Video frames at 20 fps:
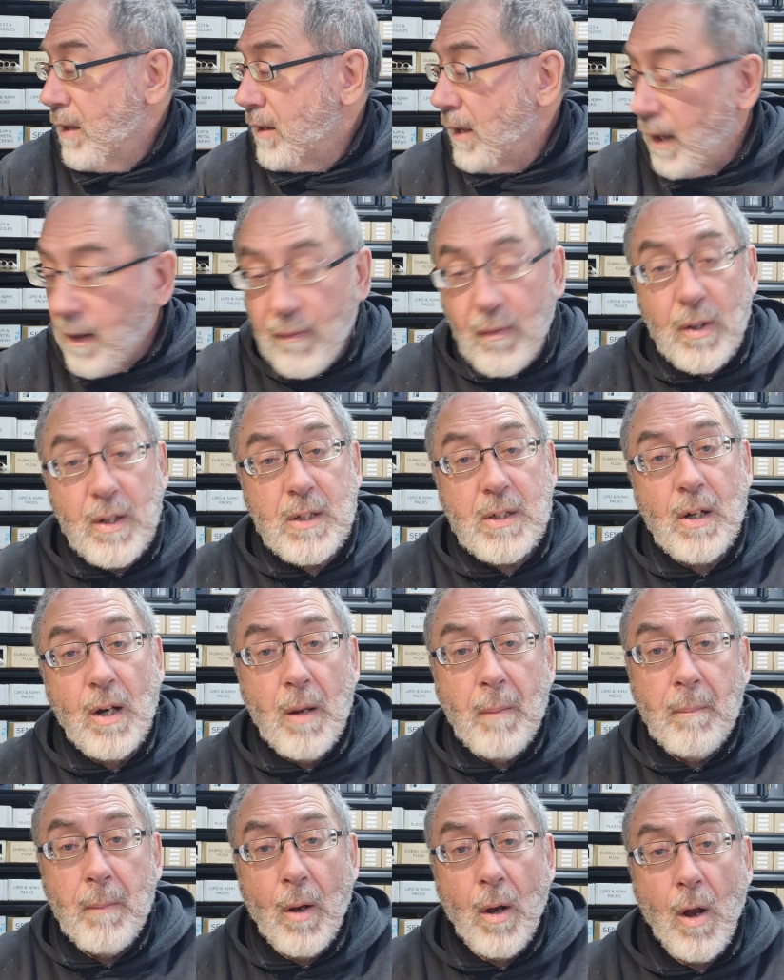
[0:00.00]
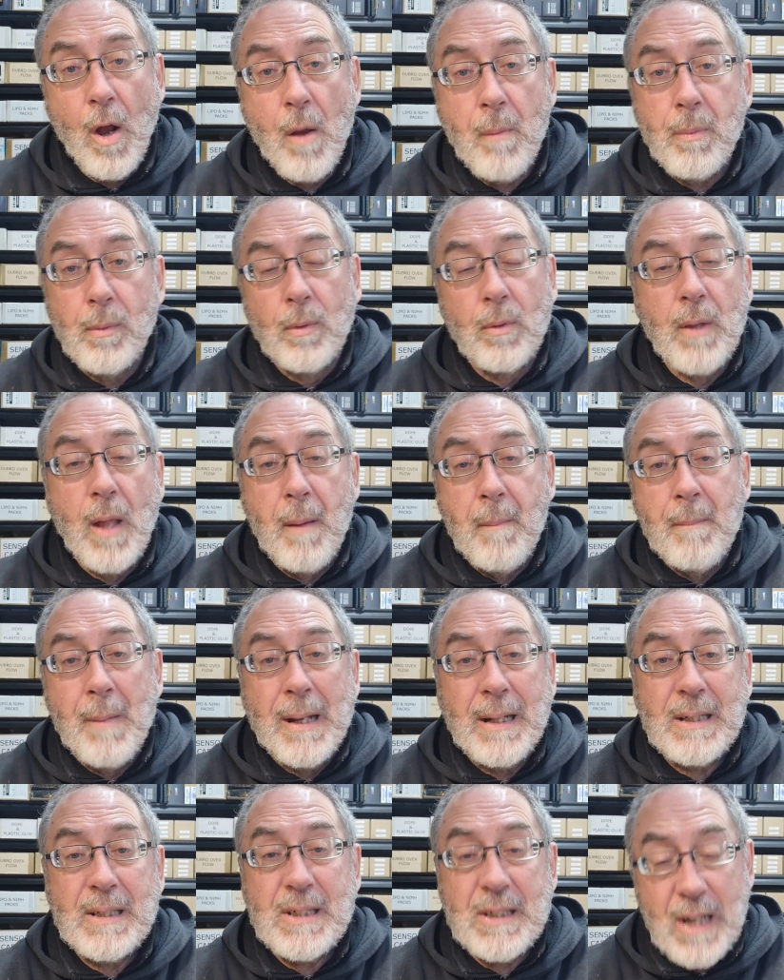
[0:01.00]
Thank you for your time. I hope all that
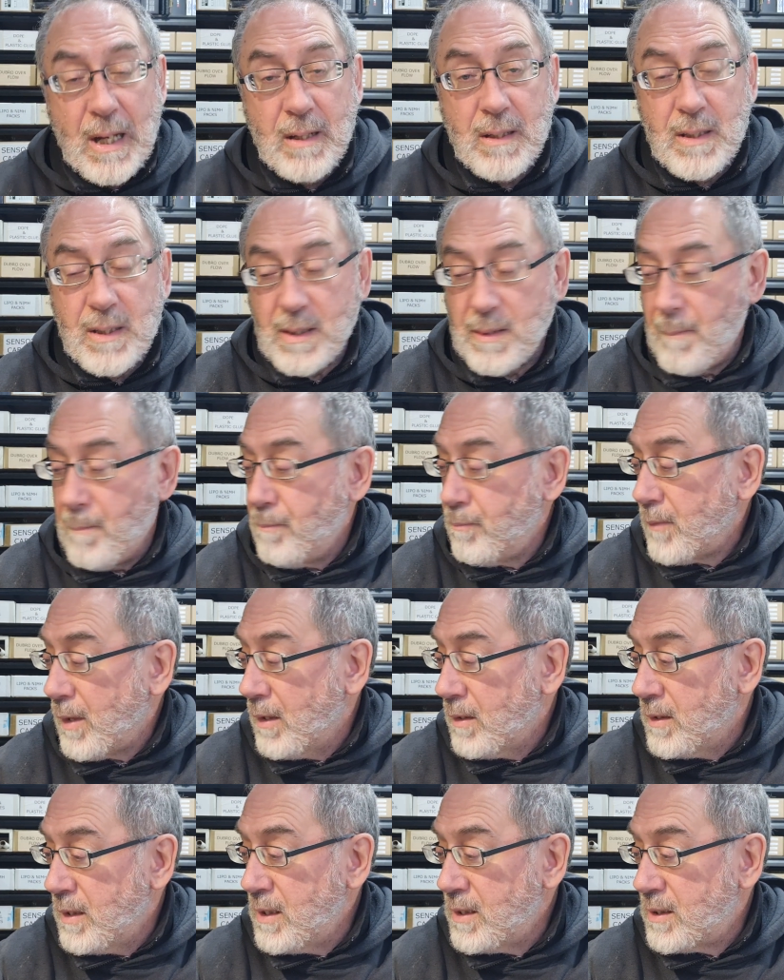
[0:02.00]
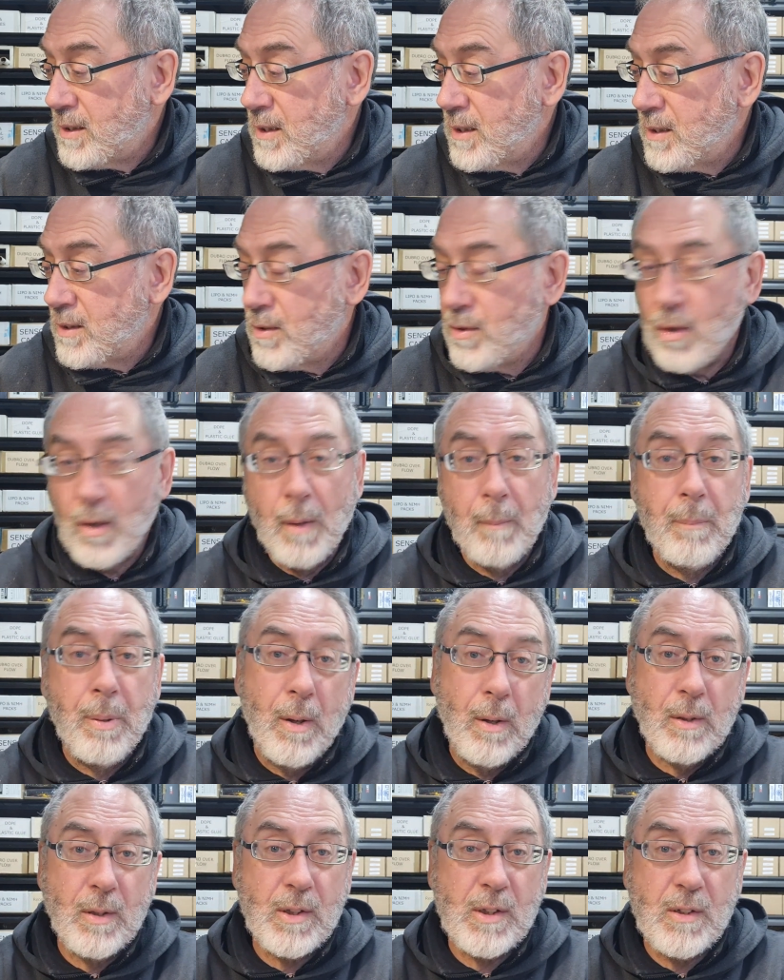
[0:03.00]
makes sense. This is not a
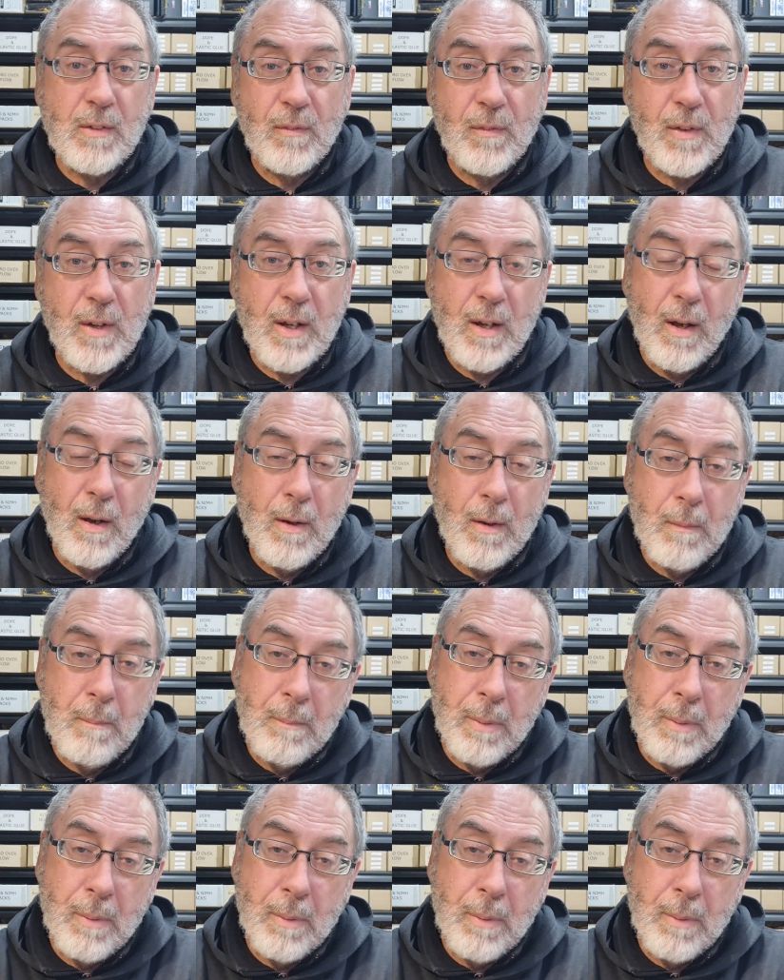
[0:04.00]
polished video